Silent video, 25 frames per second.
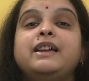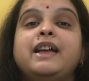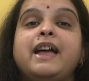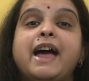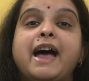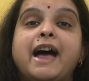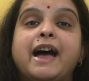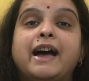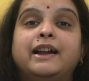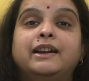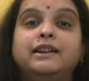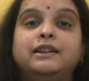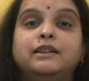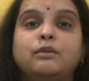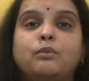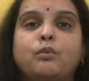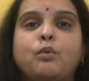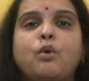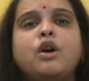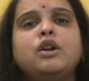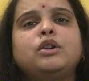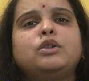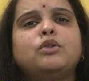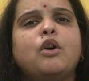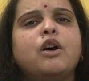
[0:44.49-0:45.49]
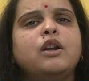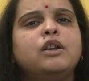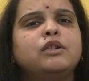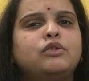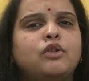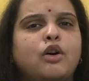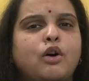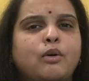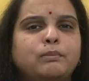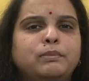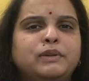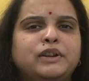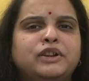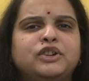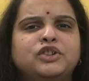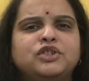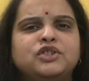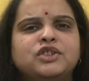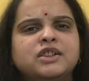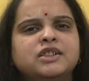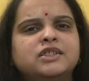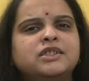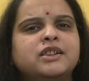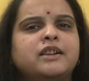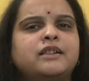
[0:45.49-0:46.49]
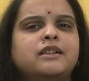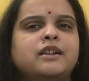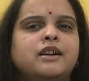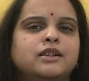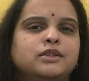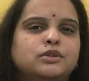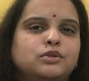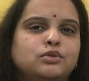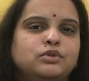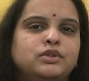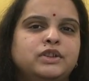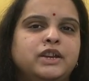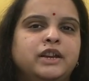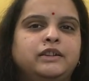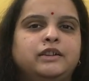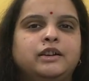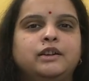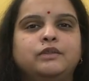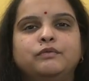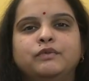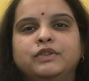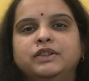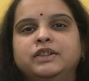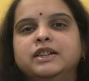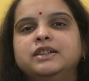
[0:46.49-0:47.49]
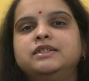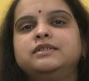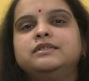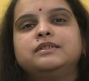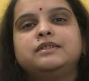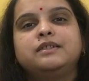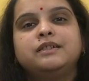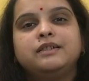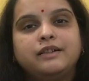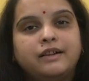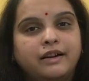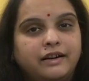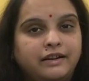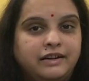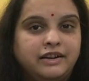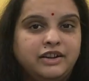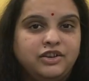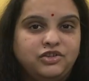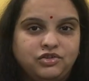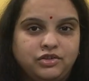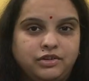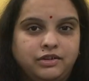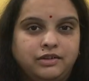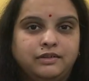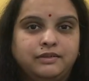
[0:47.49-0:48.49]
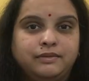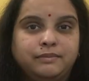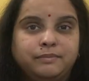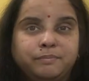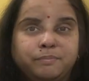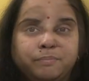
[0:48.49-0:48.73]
and what all complications are associated with this condition.